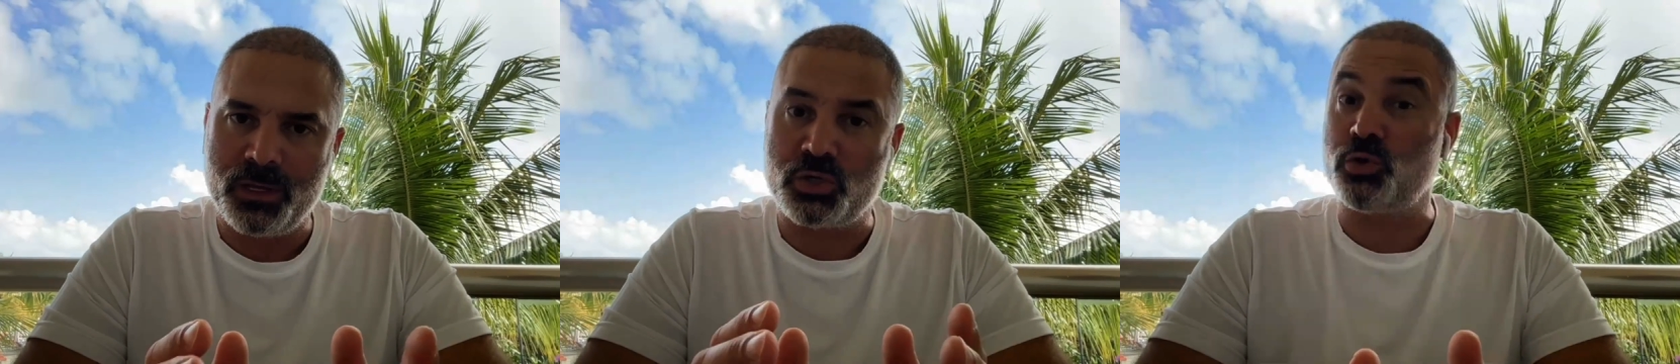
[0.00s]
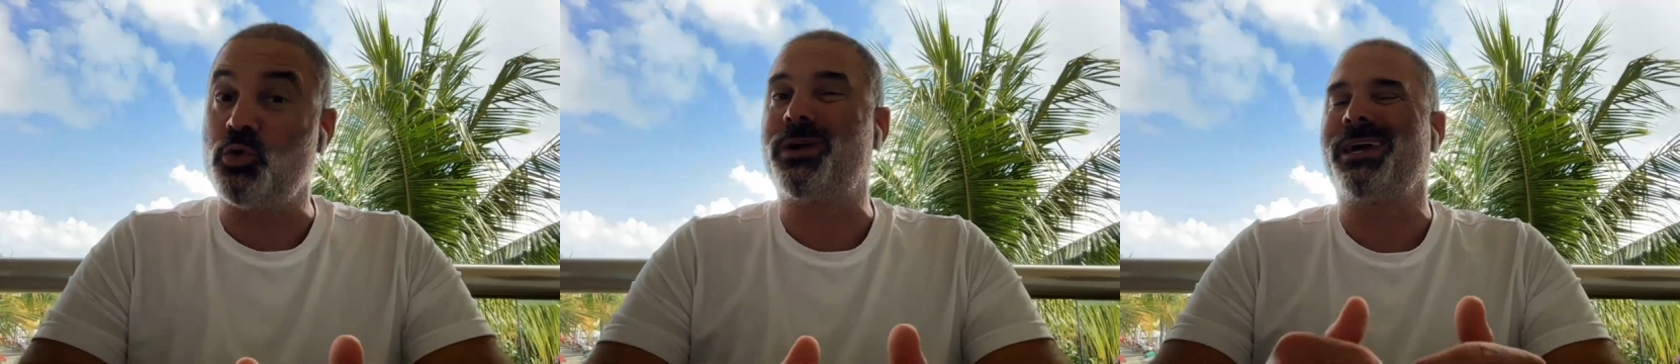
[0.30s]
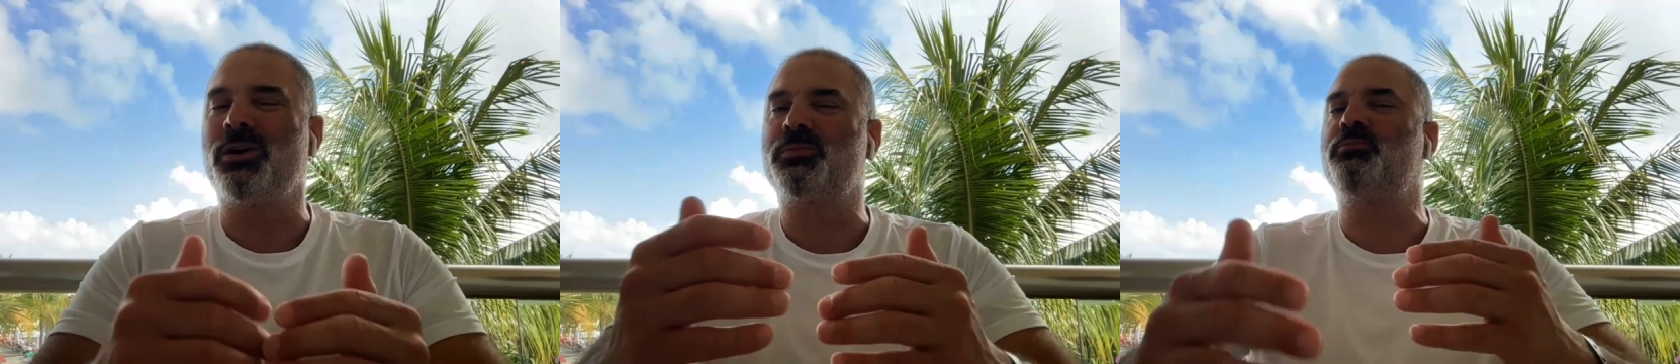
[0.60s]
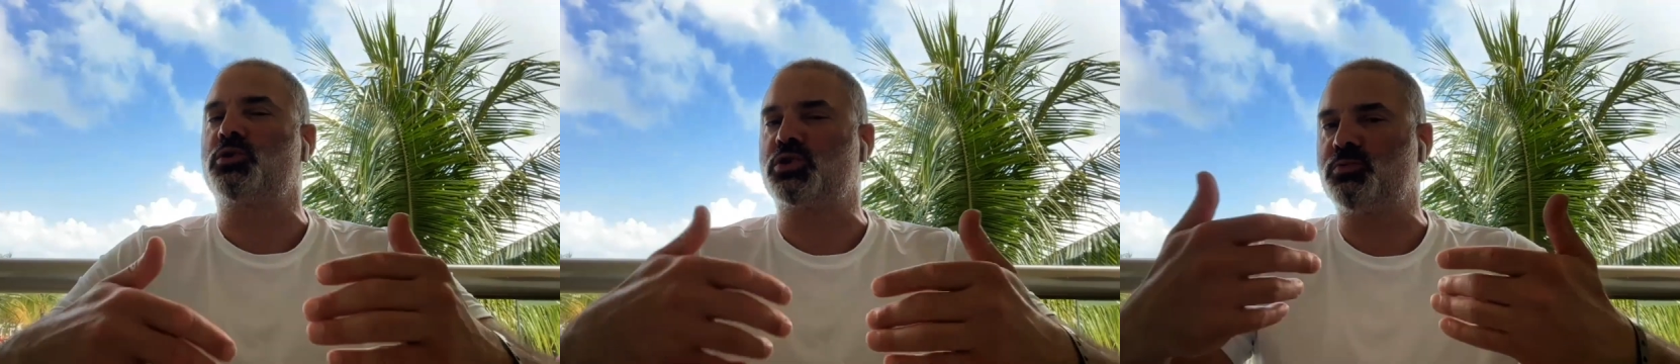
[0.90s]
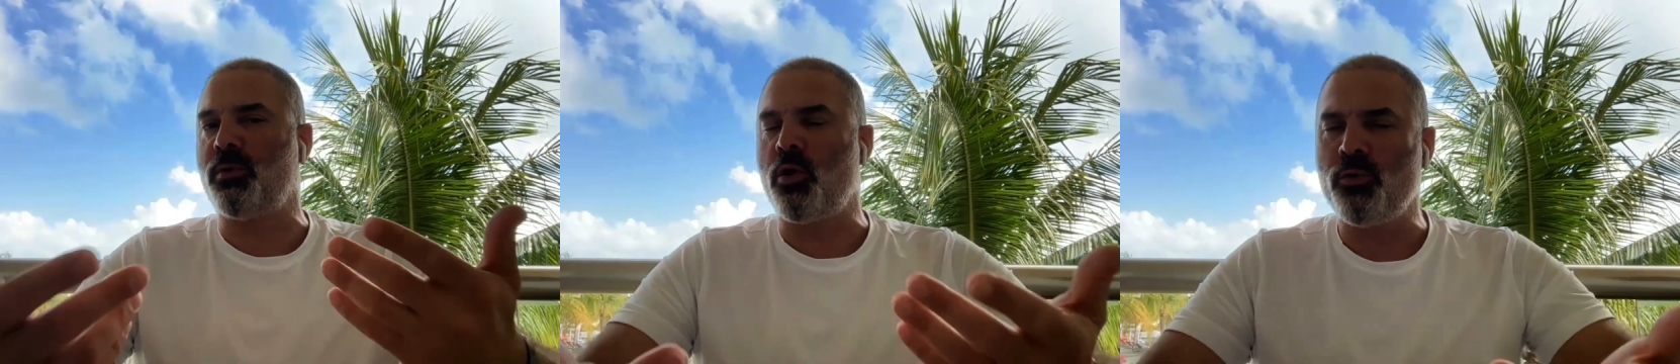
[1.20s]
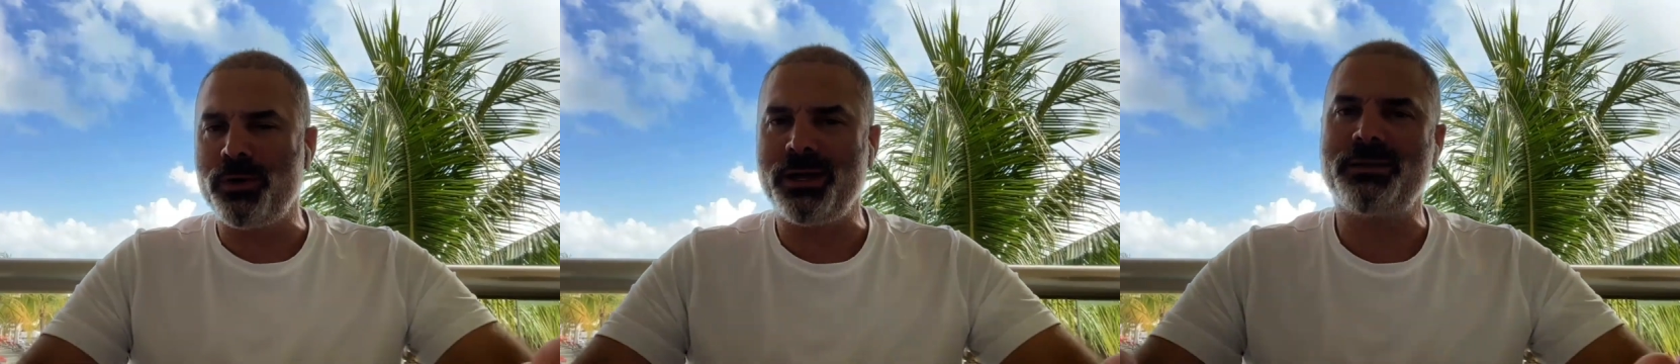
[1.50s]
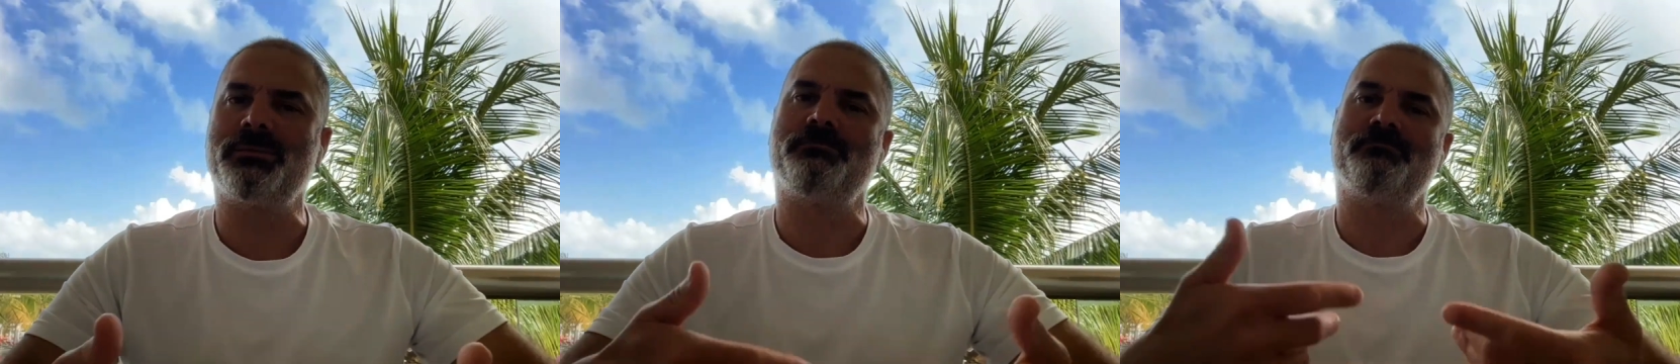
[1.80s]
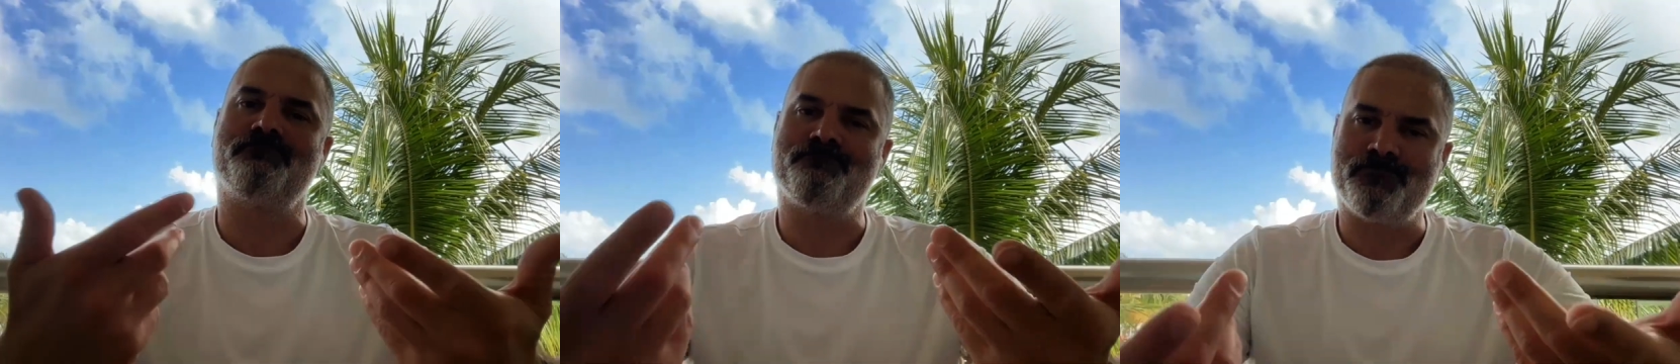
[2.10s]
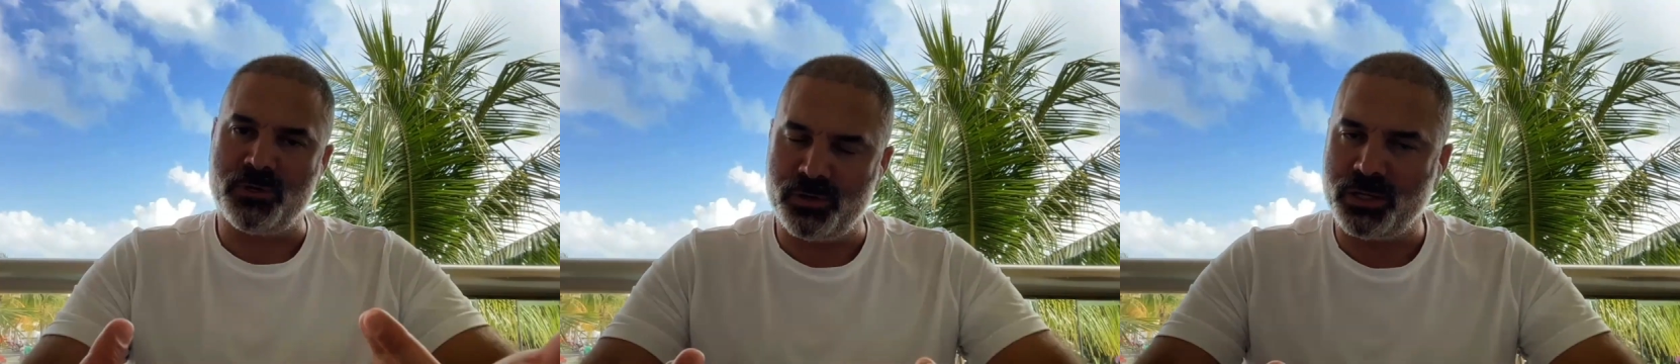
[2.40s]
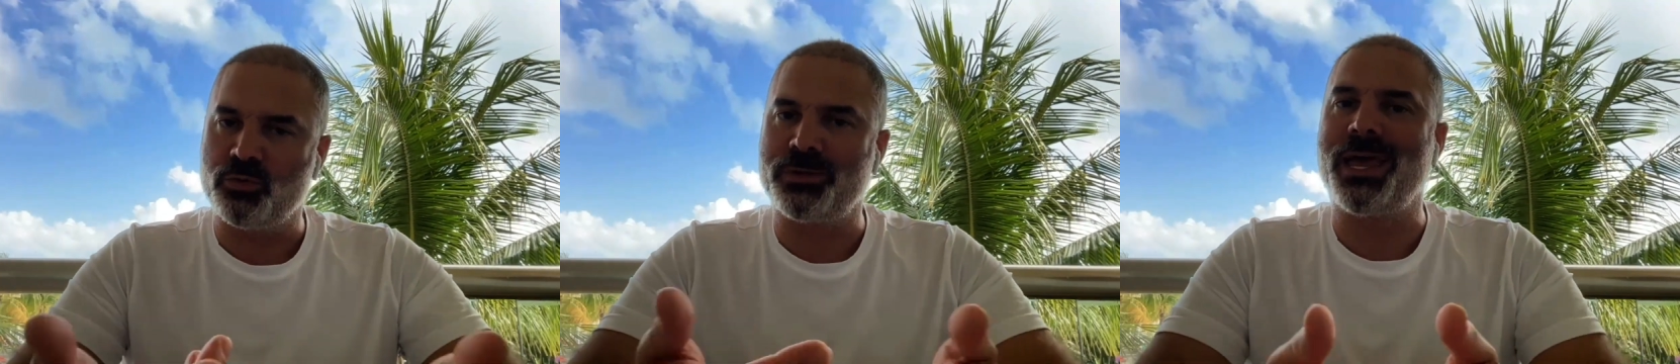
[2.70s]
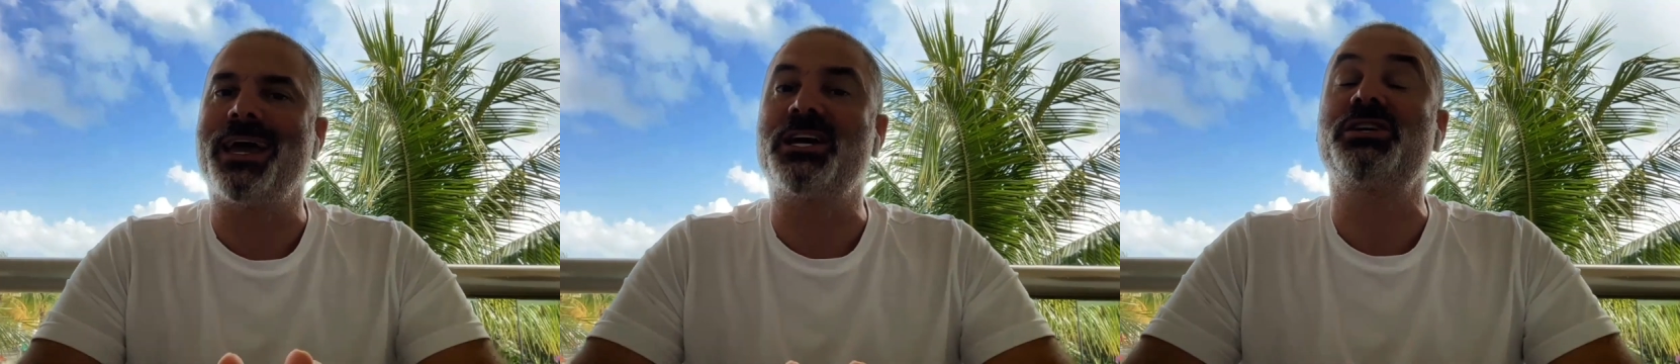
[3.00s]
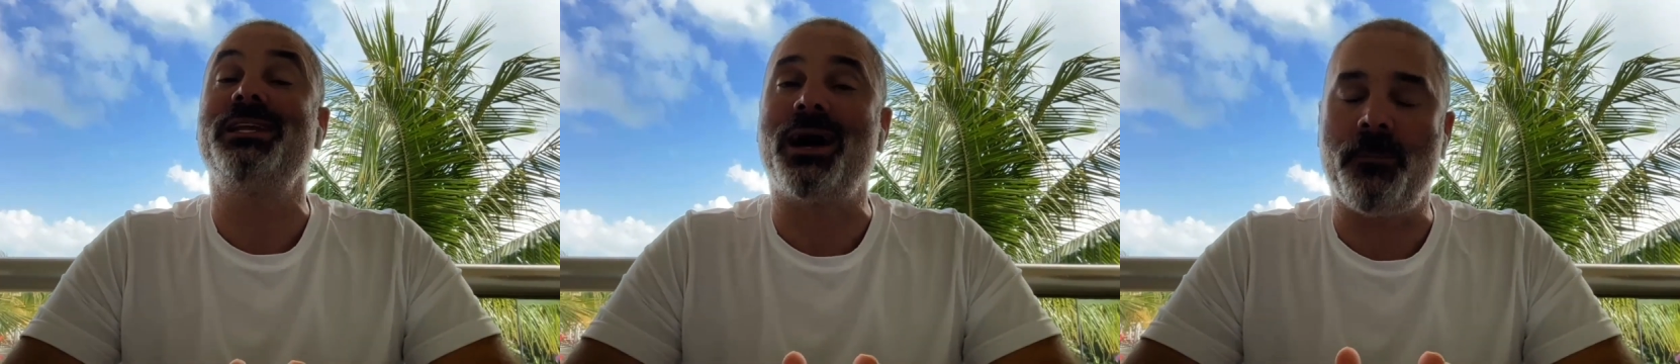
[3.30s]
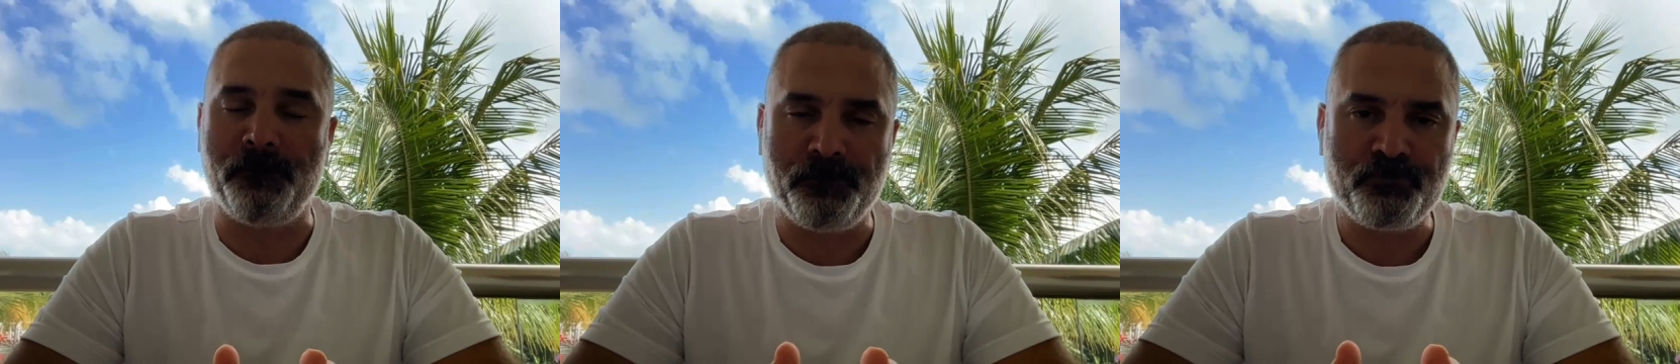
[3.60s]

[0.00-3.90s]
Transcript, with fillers: So you cannot postpone it. You need to take action now.